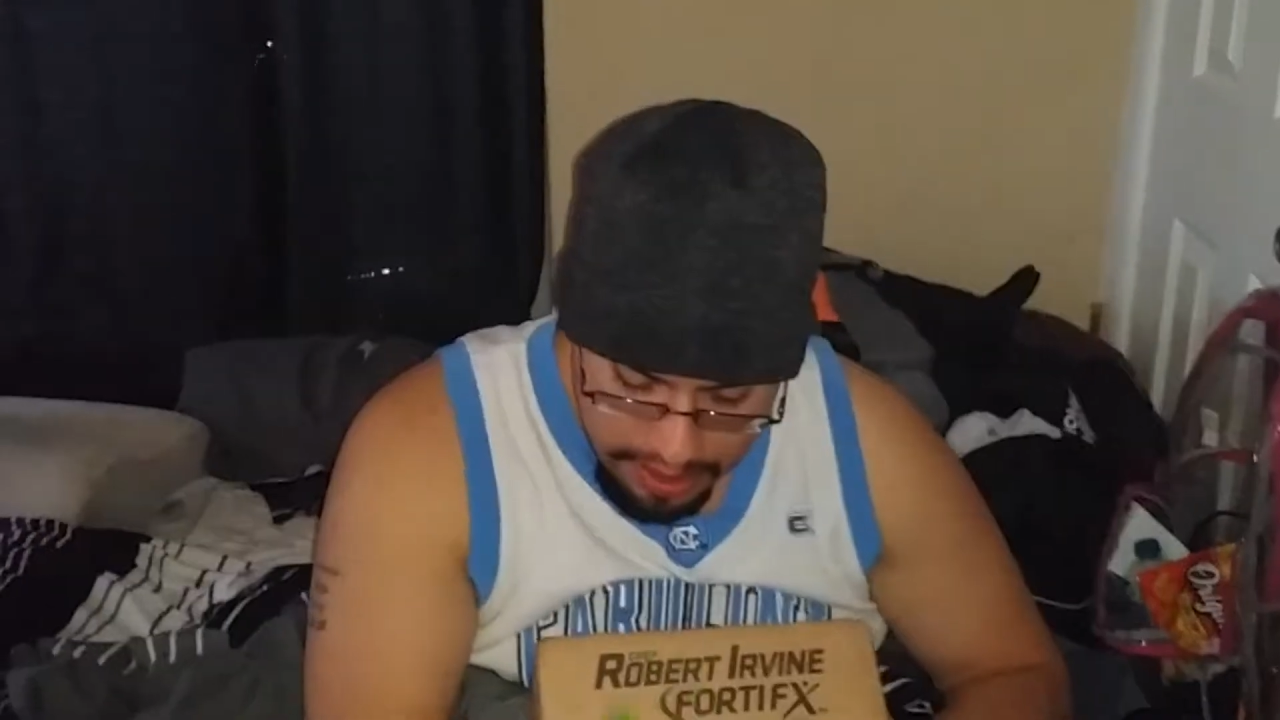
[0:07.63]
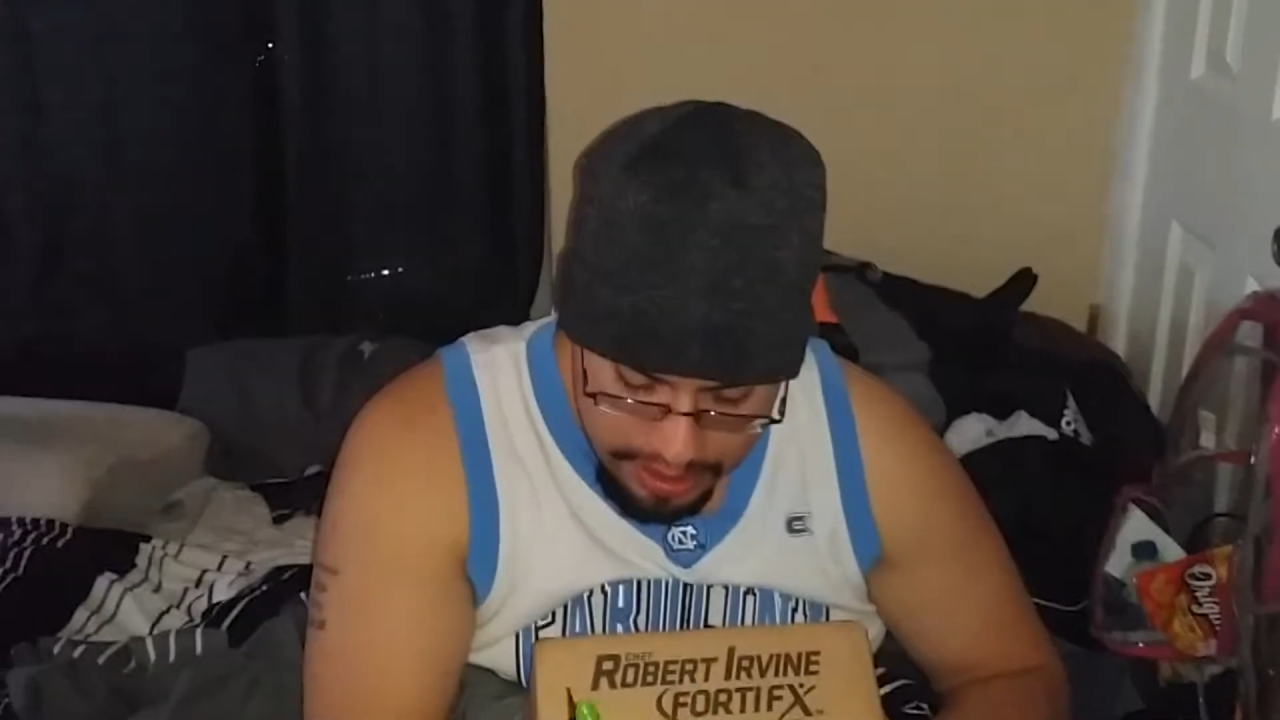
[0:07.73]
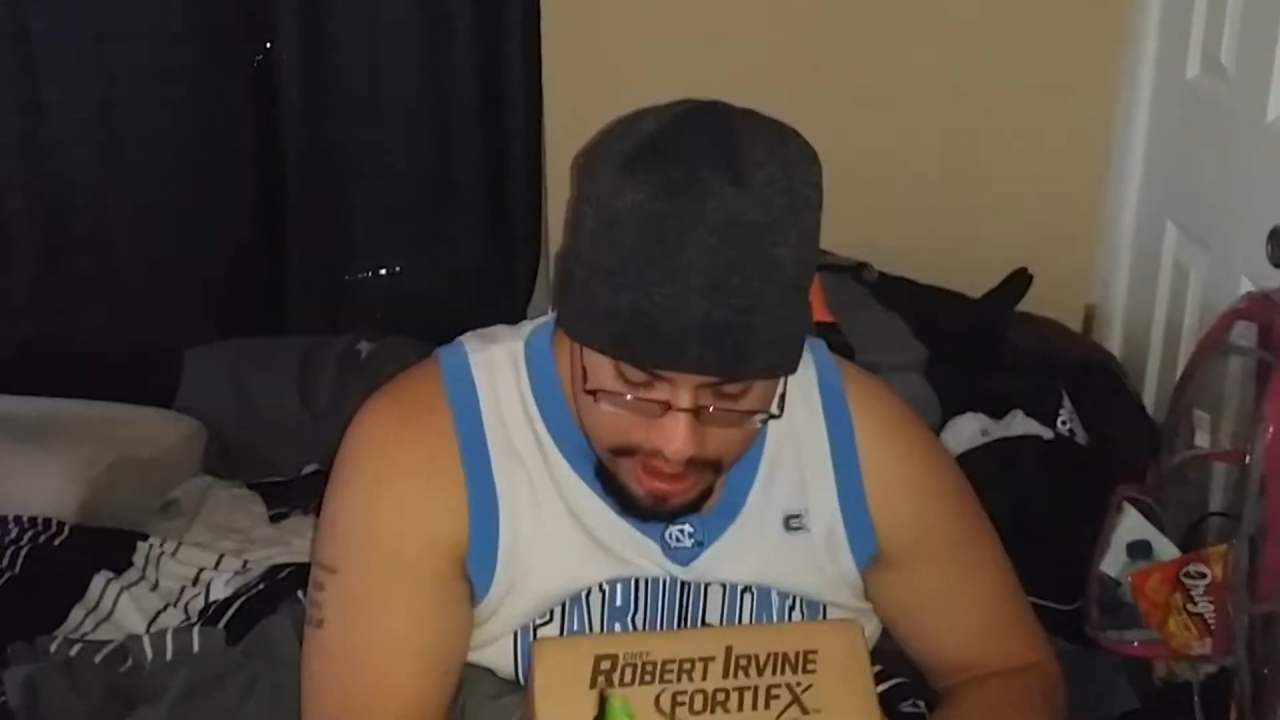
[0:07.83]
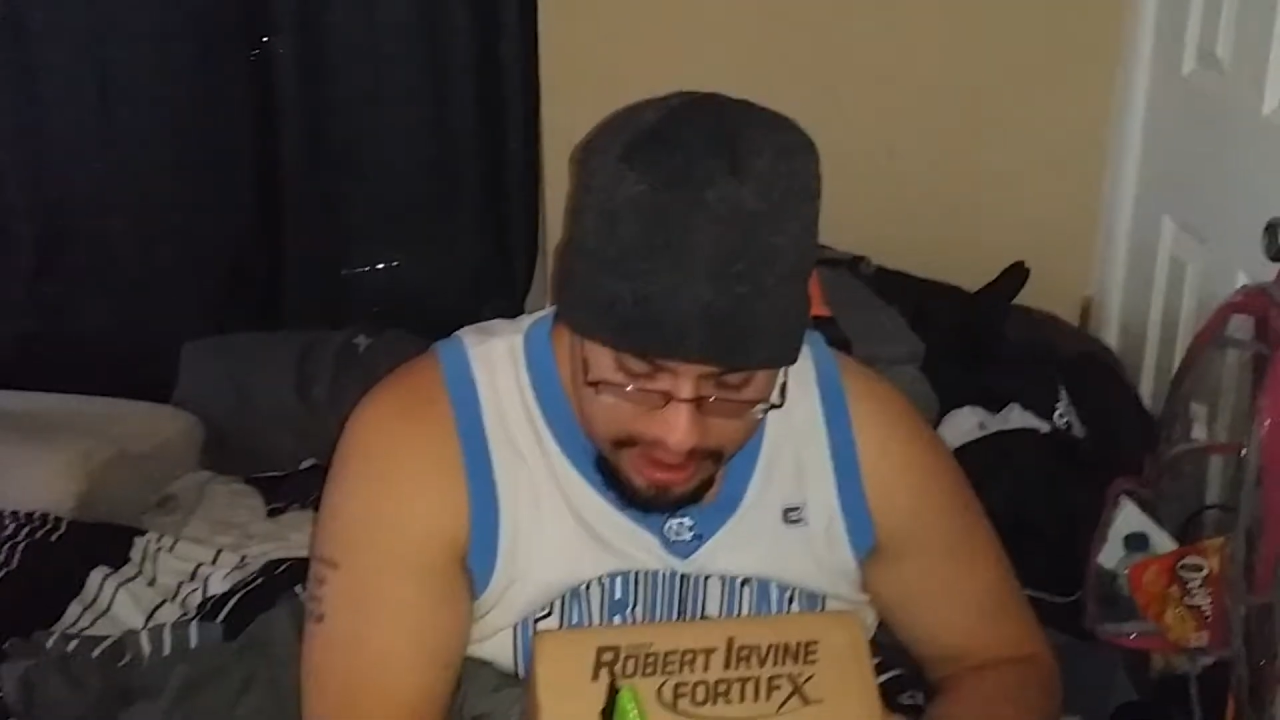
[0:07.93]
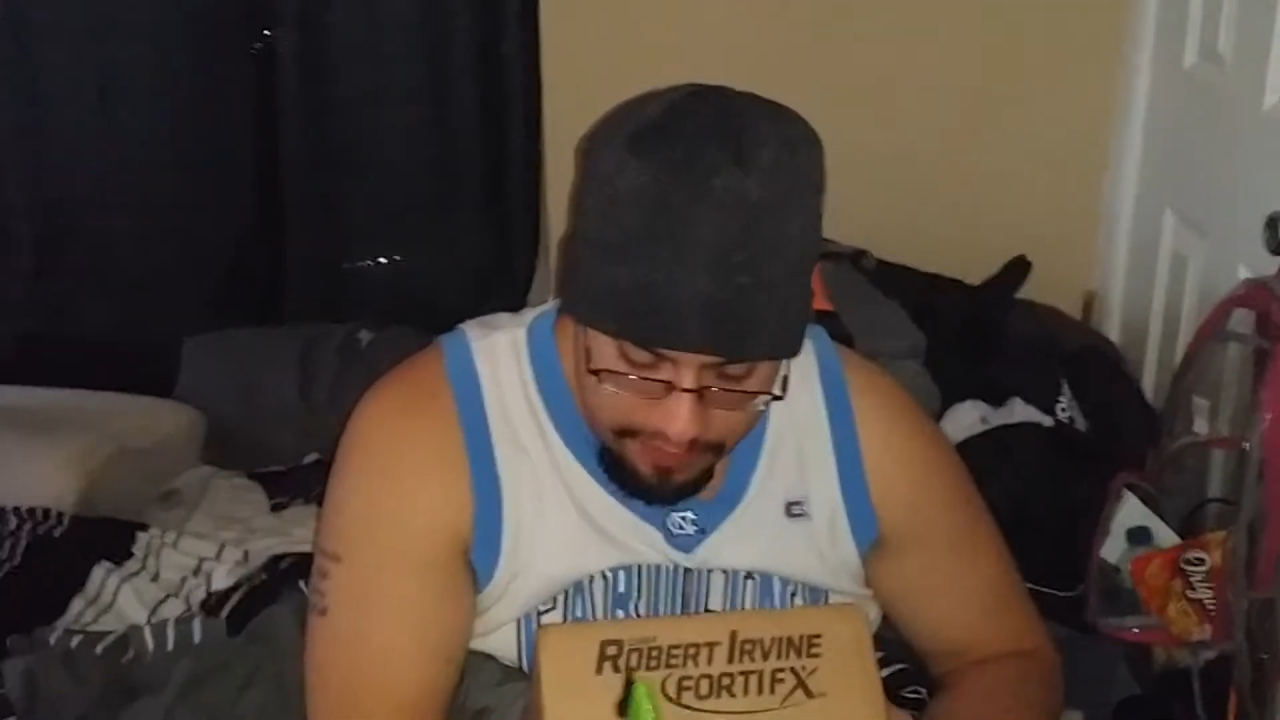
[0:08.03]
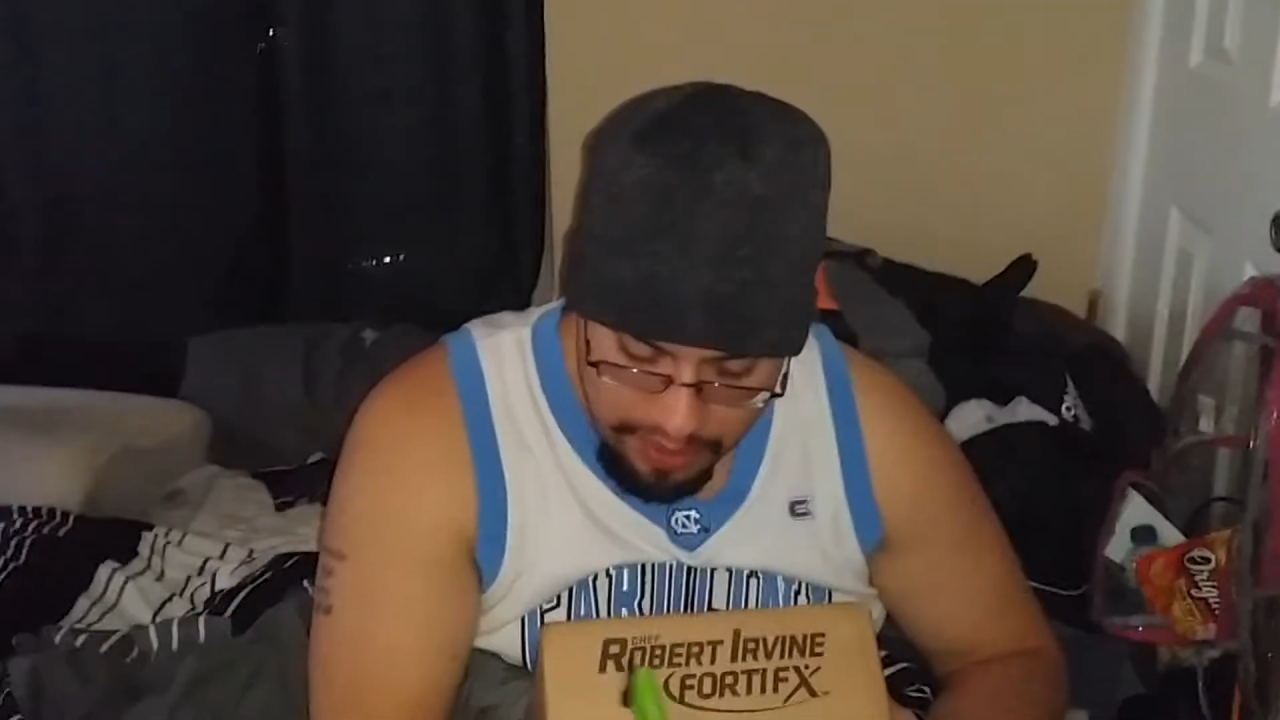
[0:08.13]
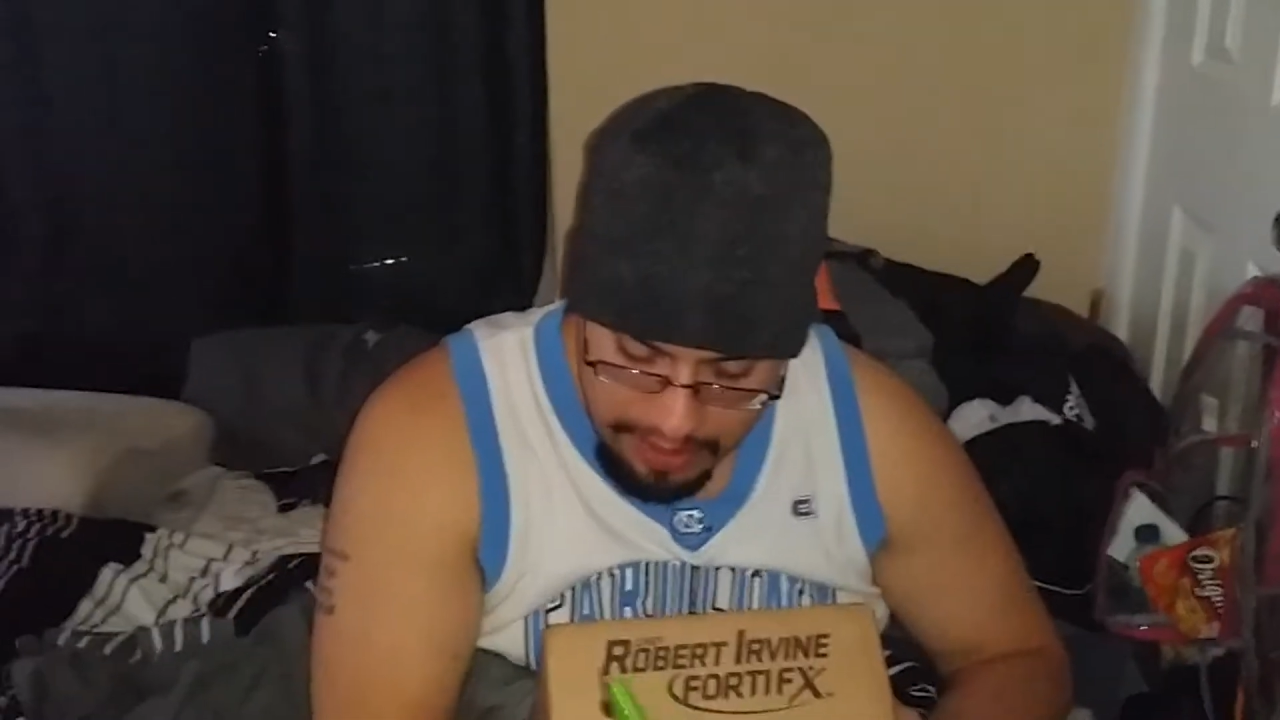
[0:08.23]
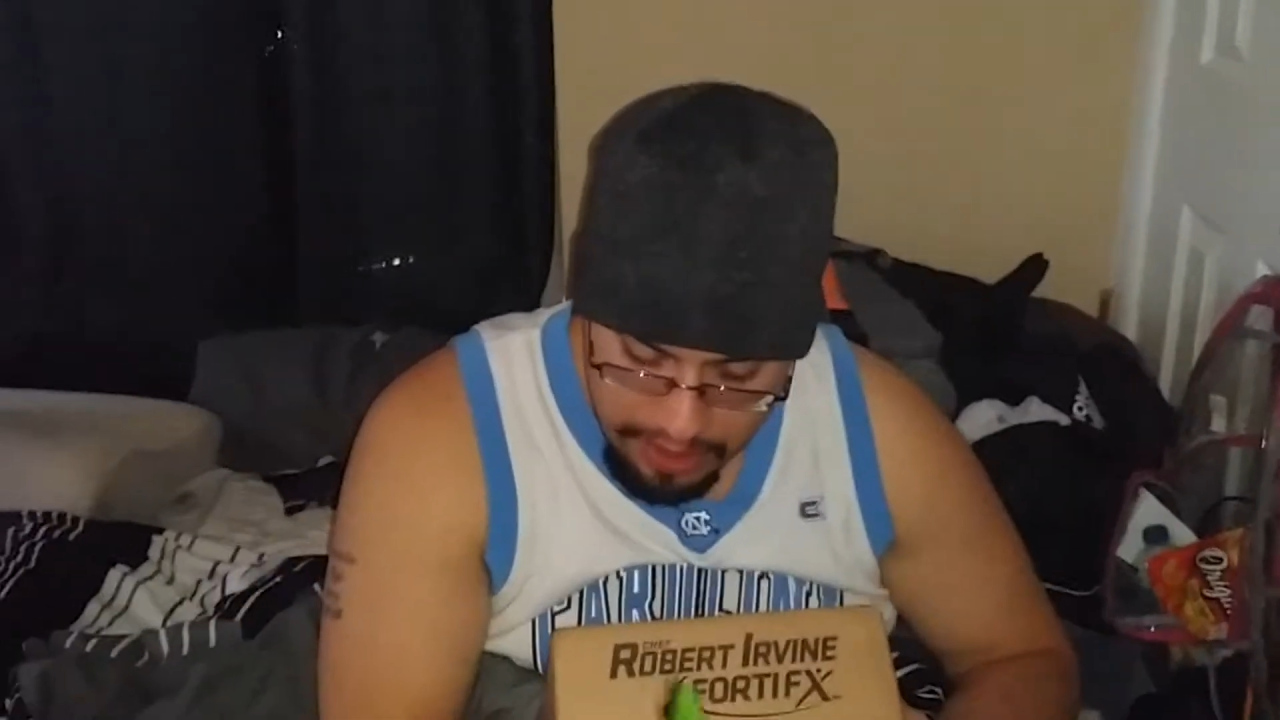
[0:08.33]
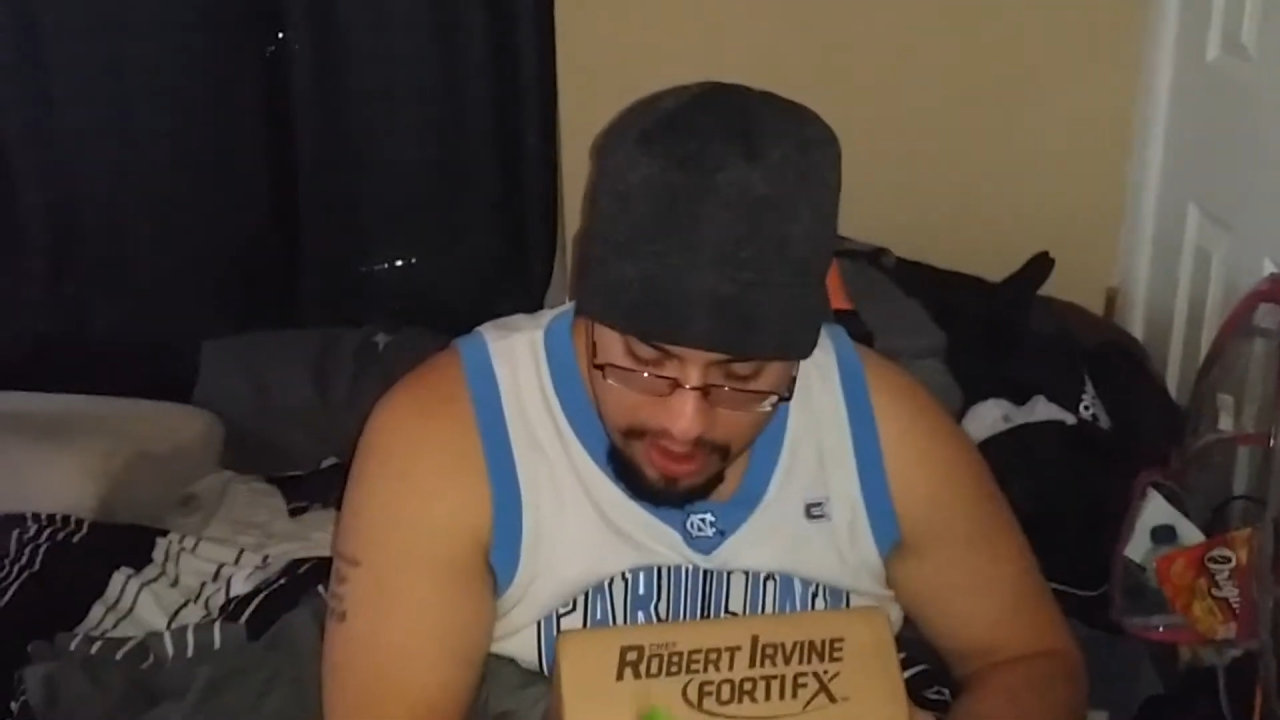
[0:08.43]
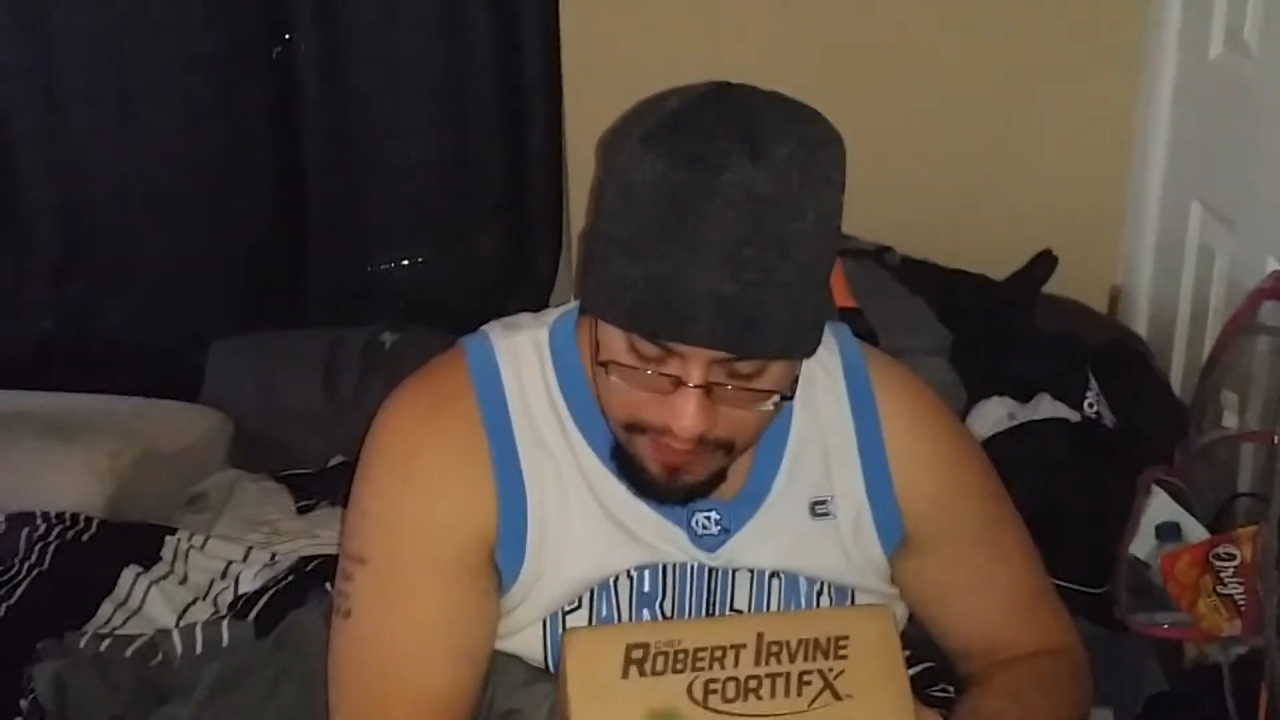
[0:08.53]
Chef Robert